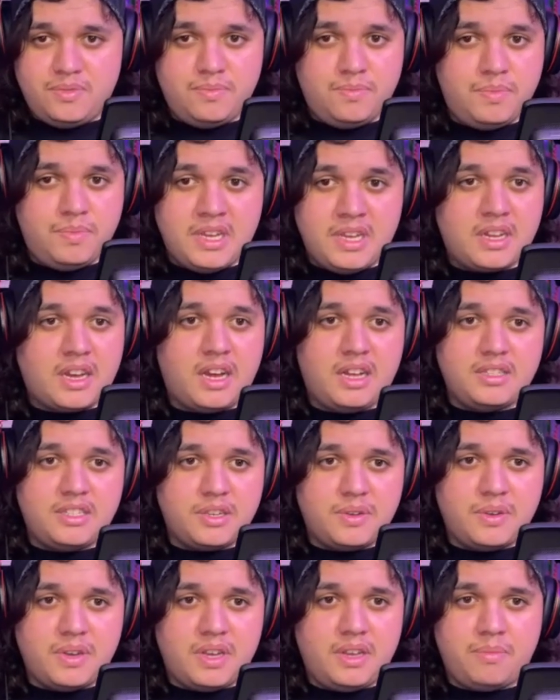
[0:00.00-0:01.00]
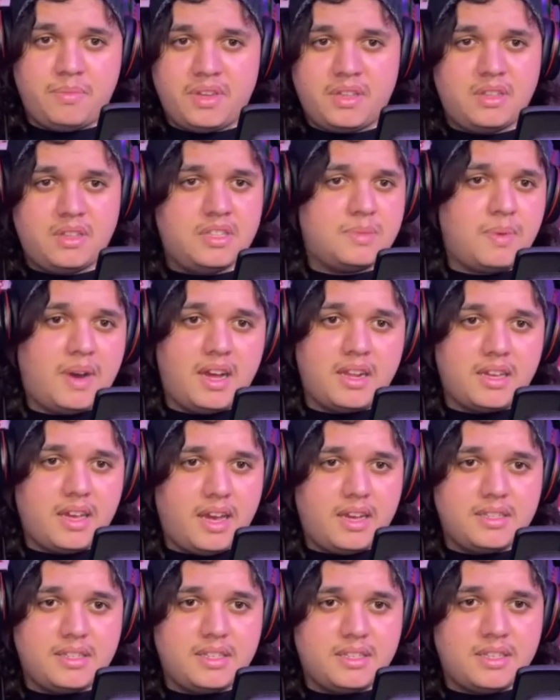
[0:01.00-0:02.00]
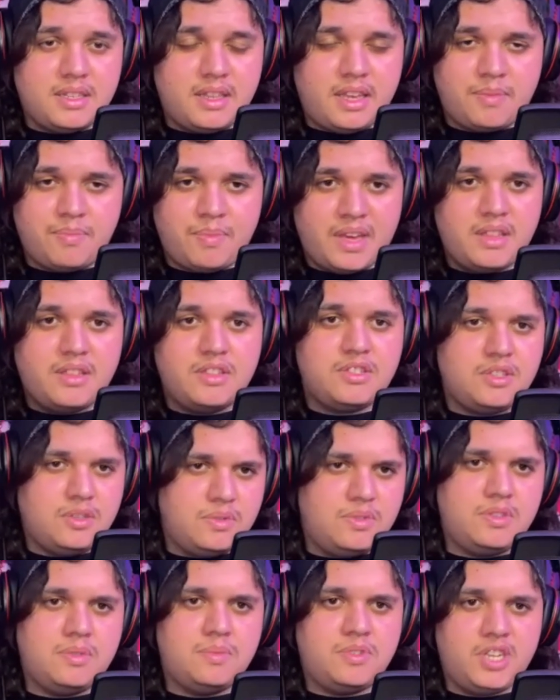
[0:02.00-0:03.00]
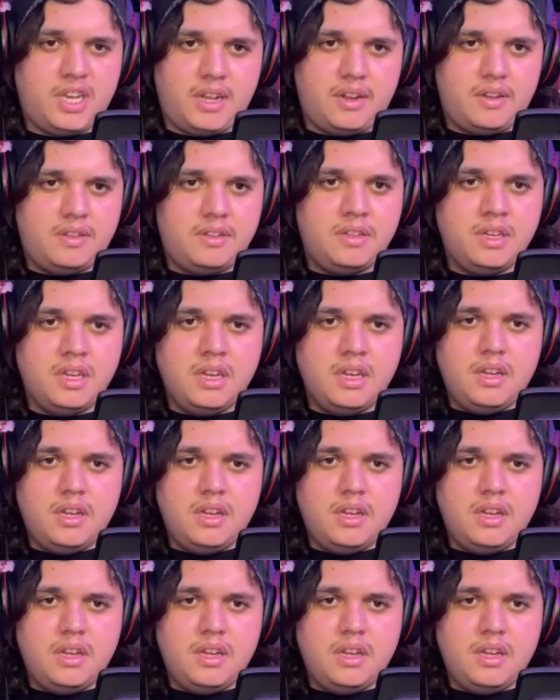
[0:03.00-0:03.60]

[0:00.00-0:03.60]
being a content creator making this podcast and like making this youtube channel